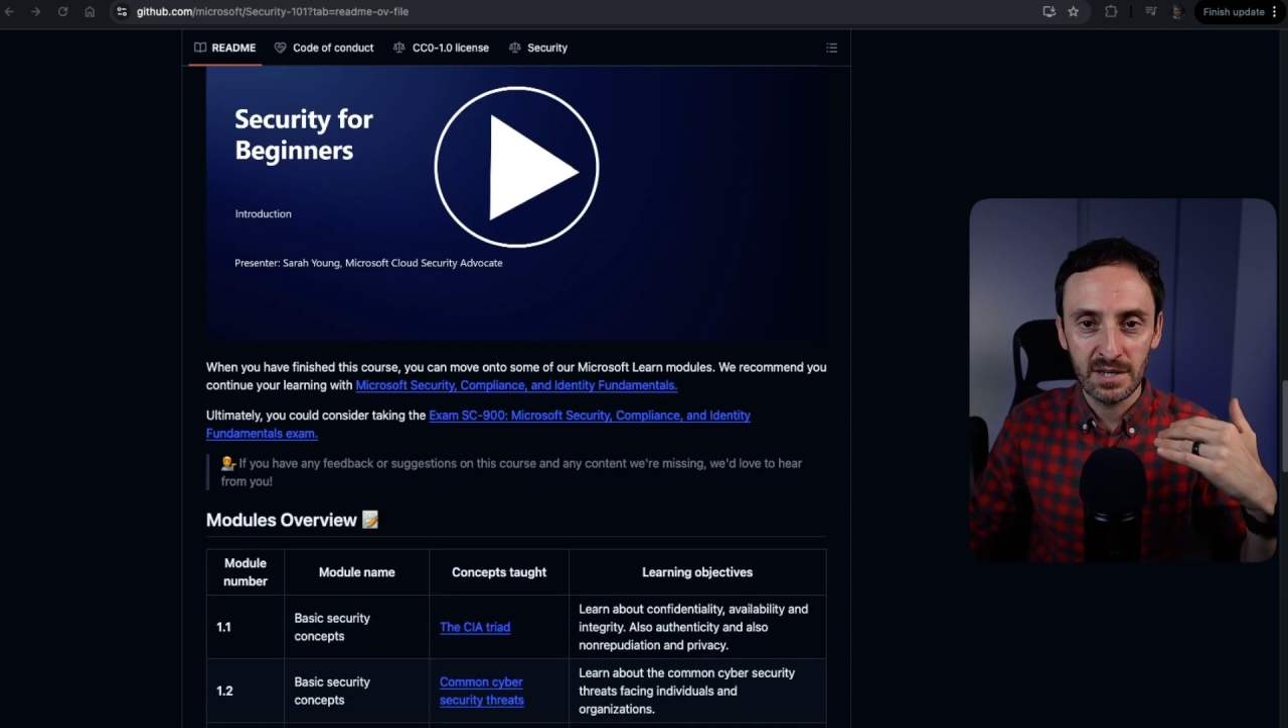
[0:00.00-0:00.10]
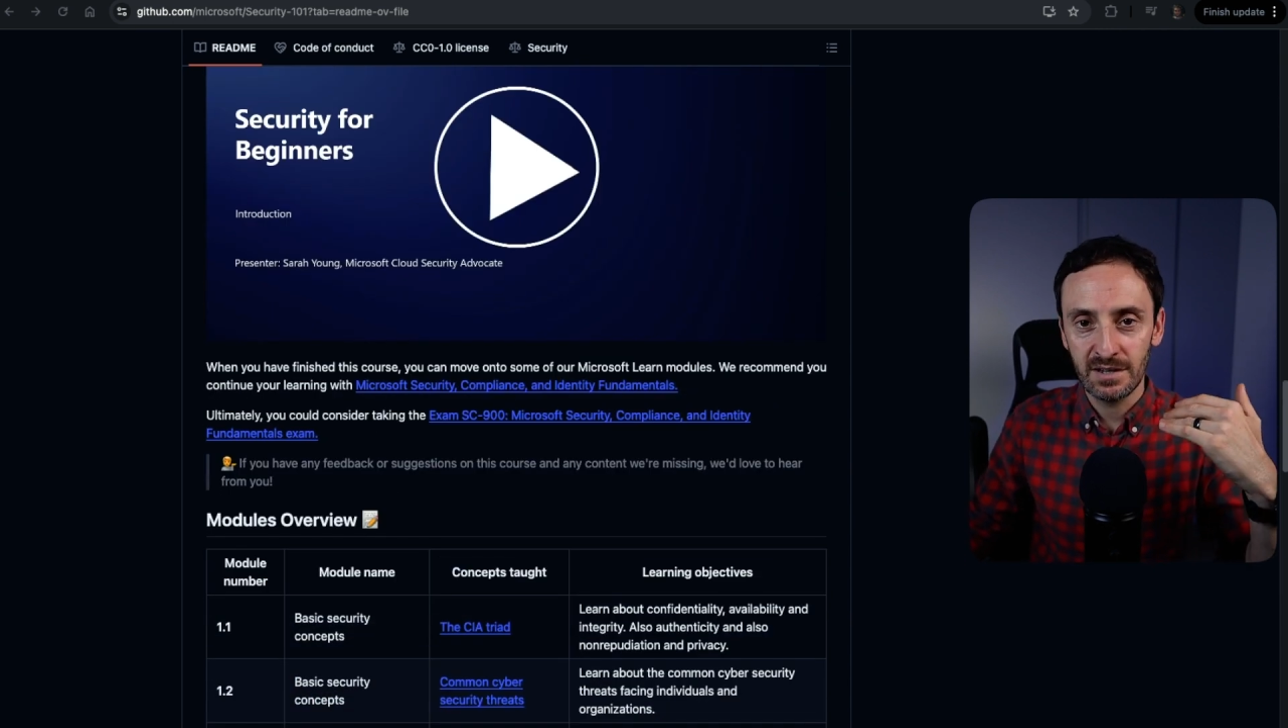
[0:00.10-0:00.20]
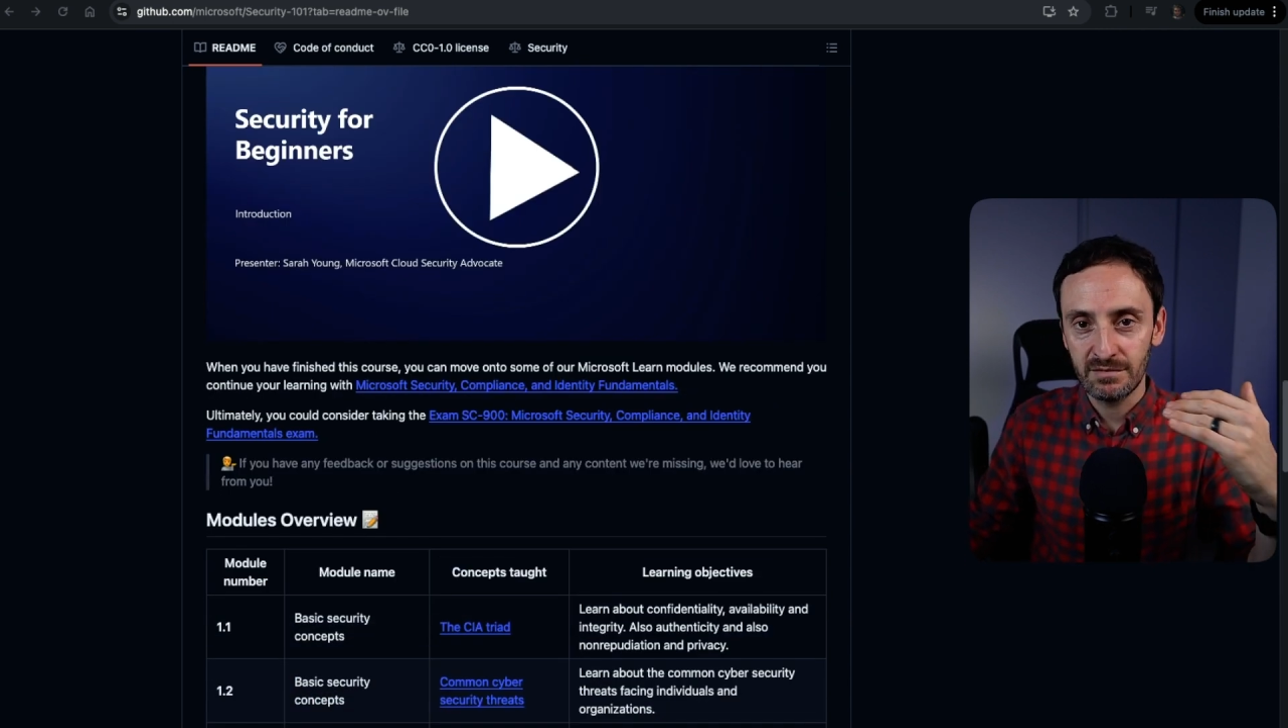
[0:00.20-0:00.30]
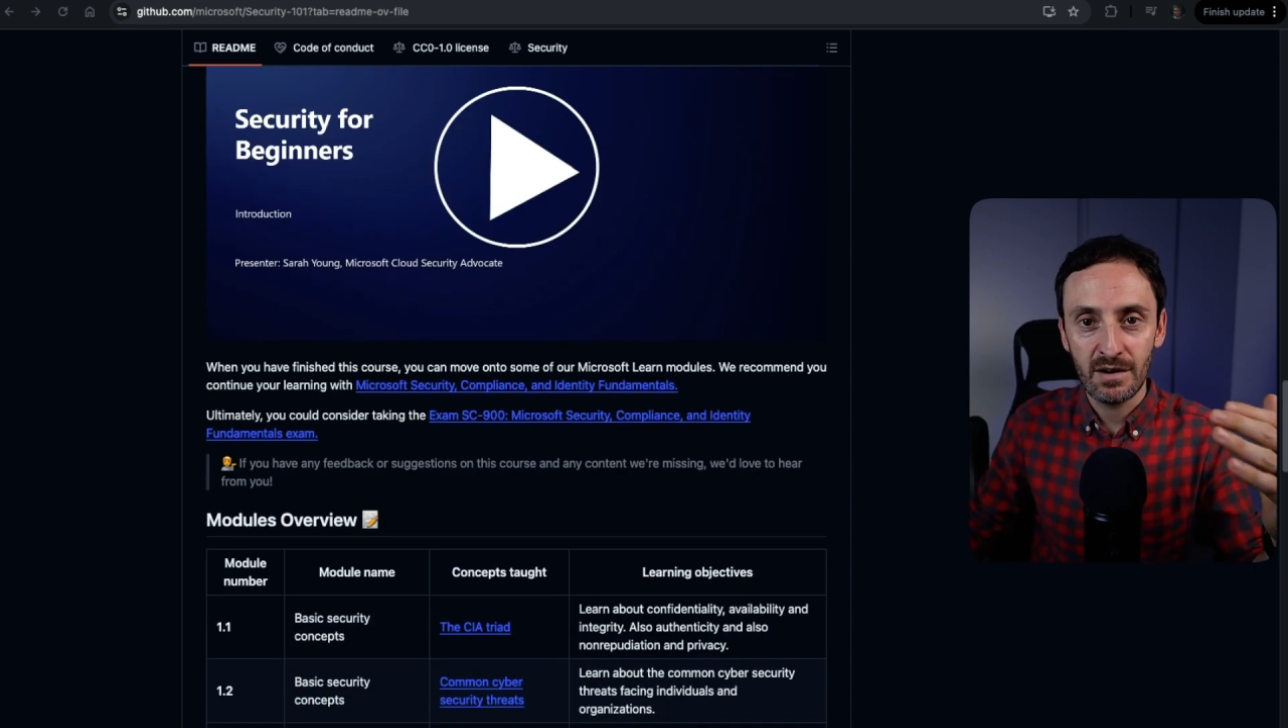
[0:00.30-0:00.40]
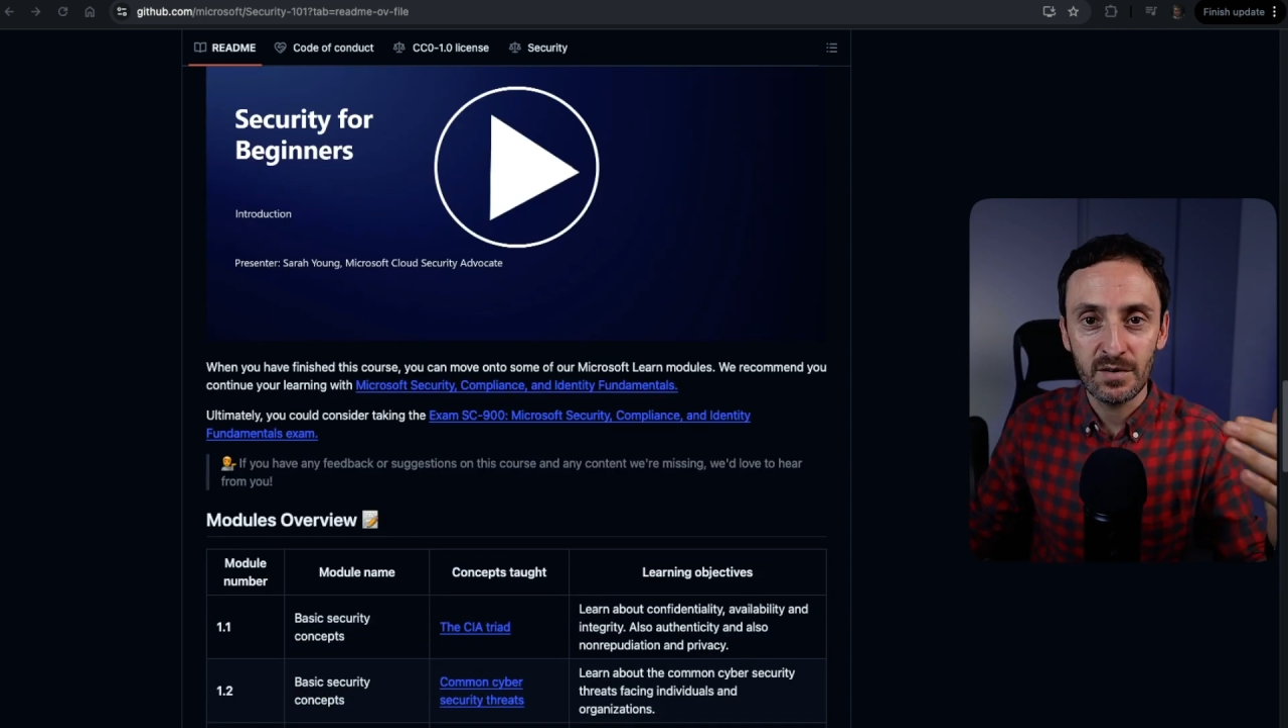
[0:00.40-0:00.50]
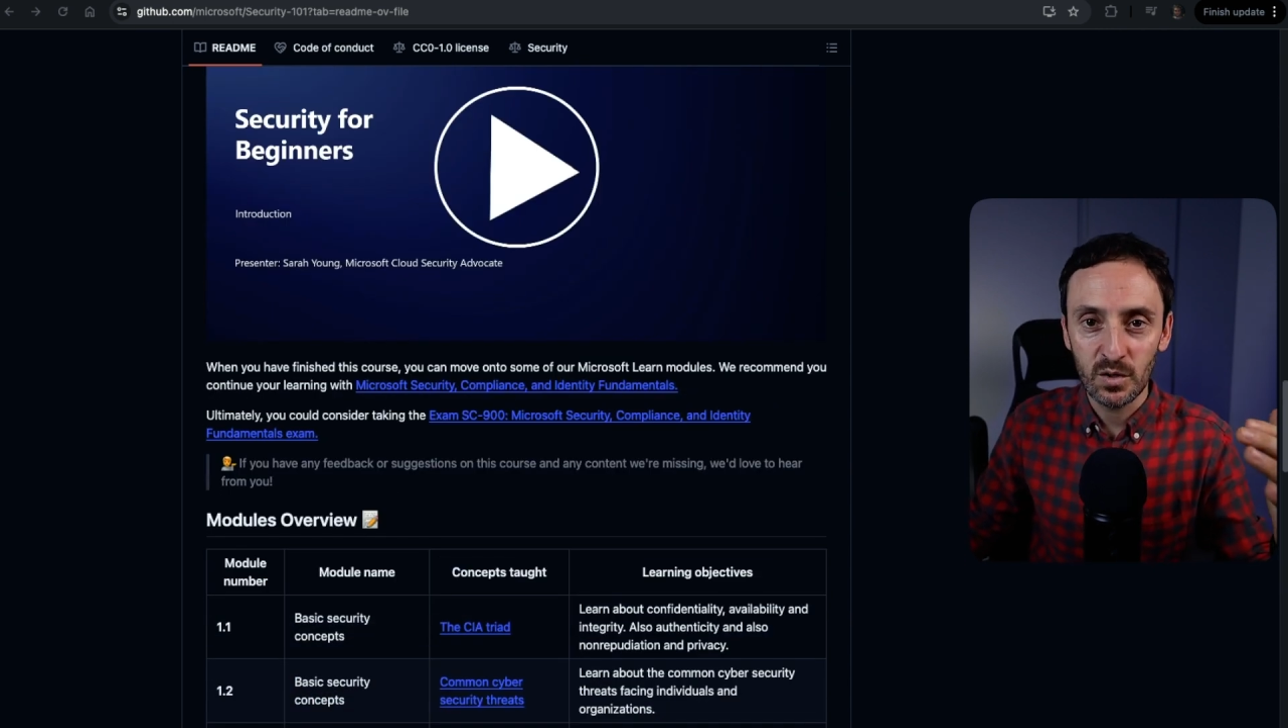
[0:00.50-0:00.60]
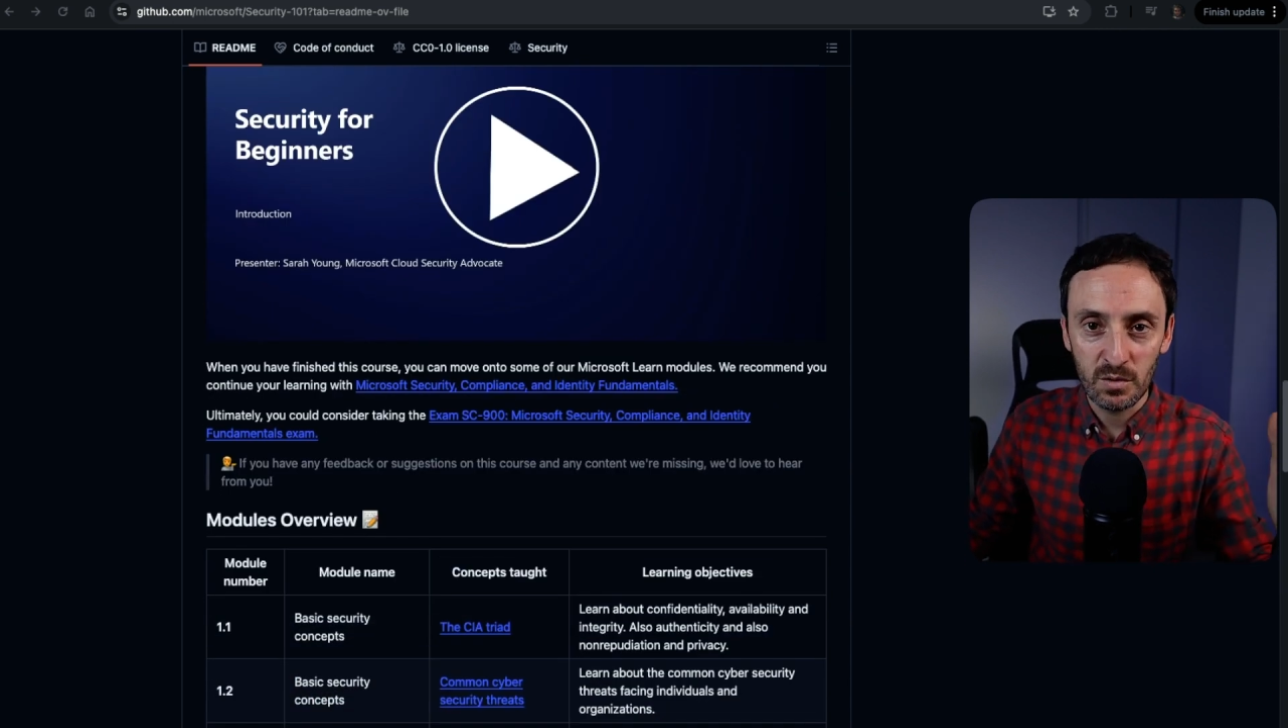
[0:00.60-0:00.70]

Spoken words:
be in a very